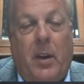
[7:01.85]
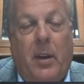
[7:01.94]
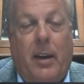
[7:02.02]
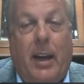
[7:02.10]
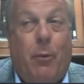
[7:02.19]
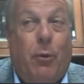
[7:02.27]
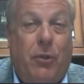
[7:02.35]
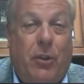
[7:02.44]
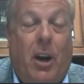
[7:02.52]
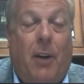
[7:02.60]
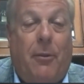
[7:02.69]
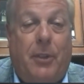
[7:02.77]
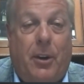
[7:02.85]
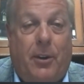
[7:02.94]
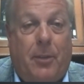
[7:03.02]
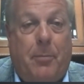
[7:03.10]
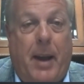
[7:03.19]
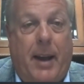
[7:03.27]
It was tough
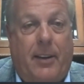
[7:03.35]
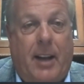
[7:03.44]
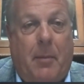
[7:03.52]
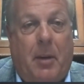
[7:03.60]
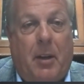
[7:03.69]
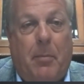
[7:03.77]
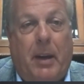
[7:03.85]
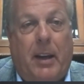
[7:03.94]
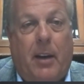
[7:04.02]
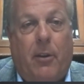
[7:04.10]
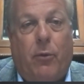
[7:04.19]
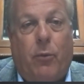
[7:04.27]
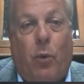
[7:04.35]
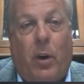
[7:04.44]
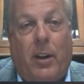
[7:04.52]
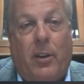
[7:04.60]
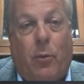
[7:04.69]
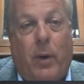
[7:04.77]
during the pandemic because
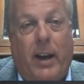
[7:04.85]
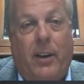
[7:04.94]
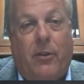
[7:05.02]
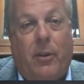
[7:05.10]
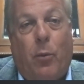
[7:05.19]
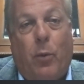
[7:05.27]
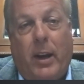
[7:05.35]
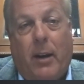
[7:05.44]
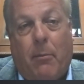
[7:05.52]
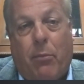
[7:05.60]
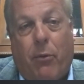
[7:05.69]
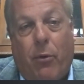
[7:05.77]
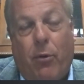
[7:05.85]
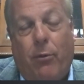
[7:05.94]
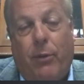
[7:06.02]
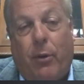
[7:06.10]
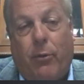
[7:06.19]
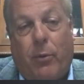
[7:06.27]
one of the ways that we
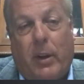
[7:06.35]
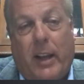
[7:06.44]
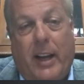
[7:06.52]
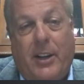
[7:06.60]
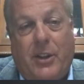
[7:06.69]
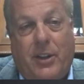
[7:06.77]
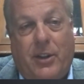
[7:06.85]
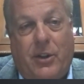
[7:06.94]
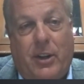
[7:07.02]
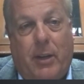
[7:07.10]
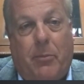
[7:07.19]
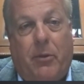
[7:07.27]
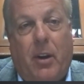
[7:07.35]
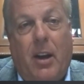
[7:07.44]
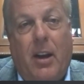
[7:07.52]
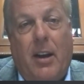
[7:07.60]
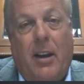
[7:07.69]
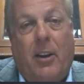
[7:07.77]
improve those relationships
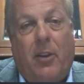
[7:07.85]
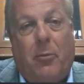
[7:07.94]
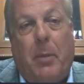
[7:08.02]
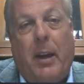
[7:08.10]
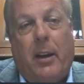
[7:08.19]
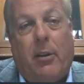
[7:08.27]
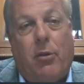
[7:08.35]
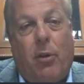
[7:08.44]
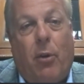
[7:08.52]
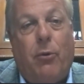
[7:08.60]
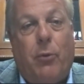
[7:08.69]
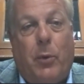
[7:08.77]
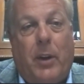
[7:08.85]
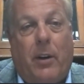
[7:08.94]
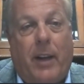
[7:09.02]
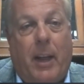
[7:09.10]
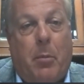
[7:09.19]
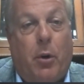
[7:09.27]
is being close with our
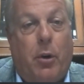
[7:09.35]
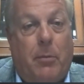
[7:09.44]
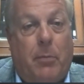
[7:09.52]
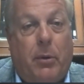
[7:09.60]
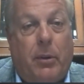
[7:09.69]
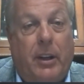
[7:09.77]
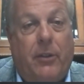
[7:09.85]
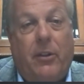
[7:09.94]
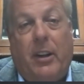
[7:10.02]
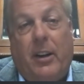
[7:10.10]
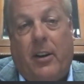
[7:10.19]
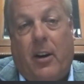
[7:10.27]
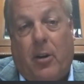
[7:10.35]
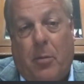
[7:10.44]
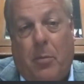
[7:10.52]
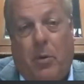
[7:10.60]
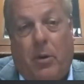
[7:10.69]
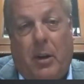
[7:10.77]
neighborhood policing and our
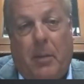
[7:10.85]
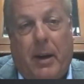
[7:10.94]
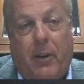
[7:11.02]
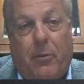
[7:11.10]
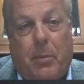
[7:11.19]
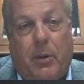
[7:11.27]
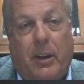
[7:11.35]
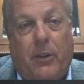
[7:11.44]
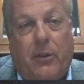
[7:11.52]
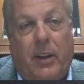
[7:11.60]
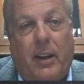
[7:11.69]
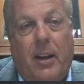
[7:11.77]
community based policing.